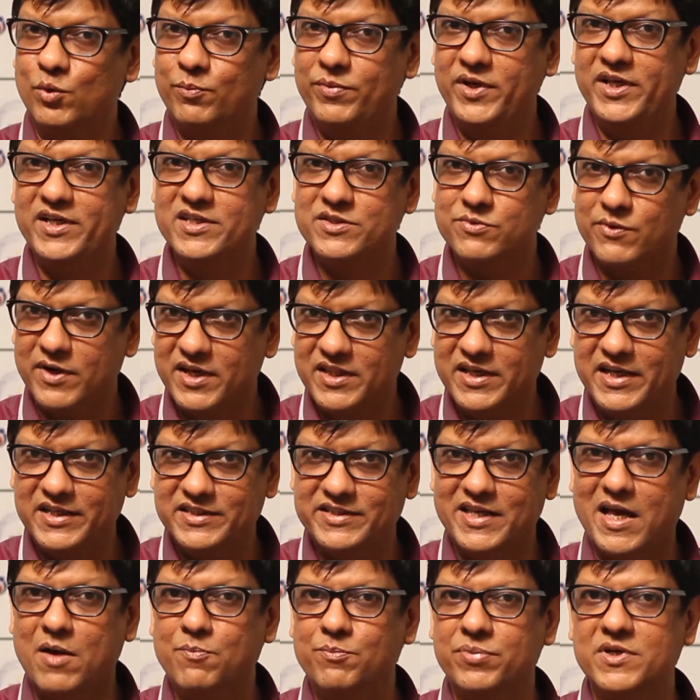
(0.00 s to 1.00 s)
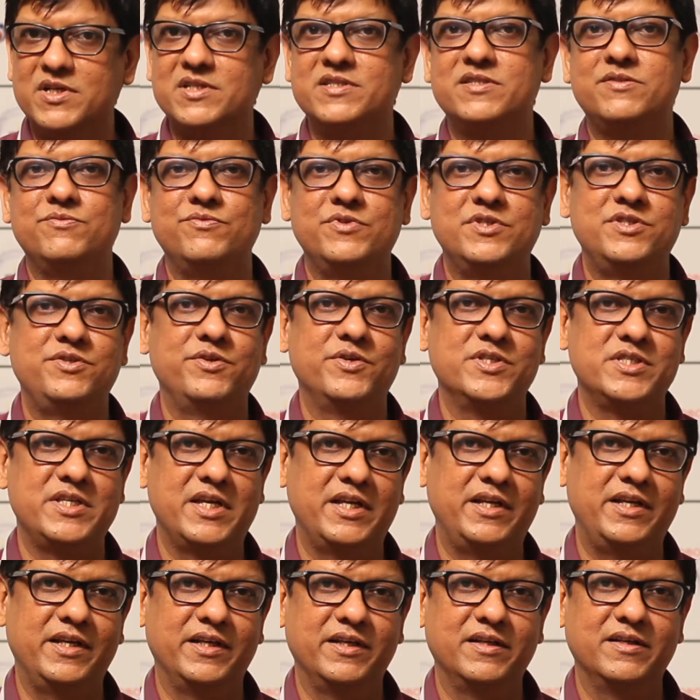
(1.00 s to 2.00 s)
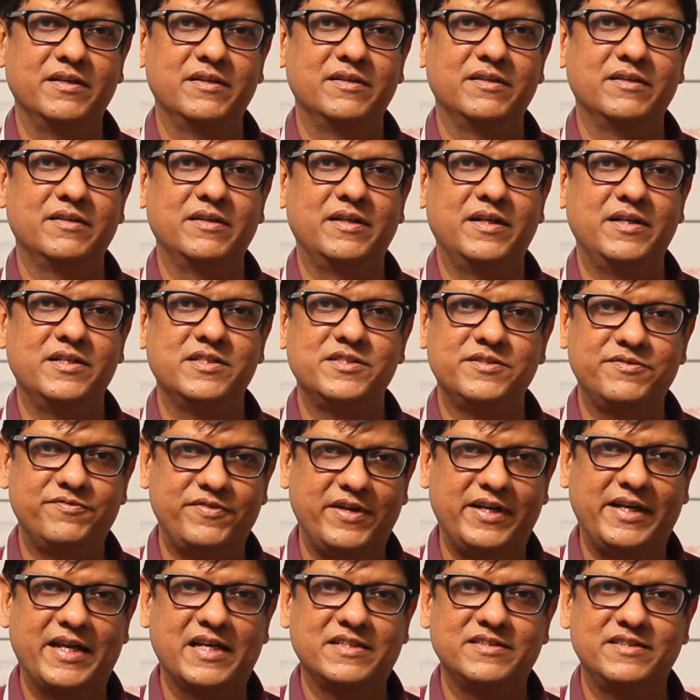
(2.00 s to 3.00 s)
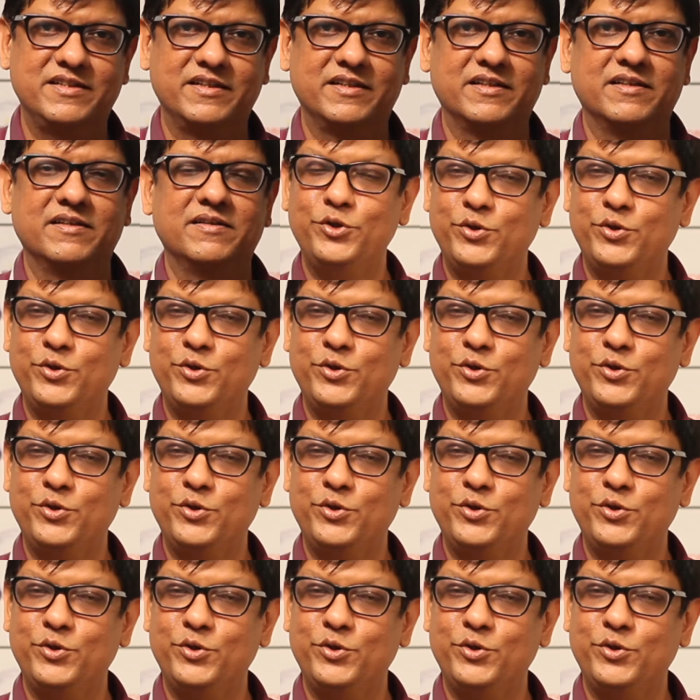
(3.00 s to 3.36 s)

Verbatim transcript: Hubli is one of the examples which you're setting, and it's fantastic.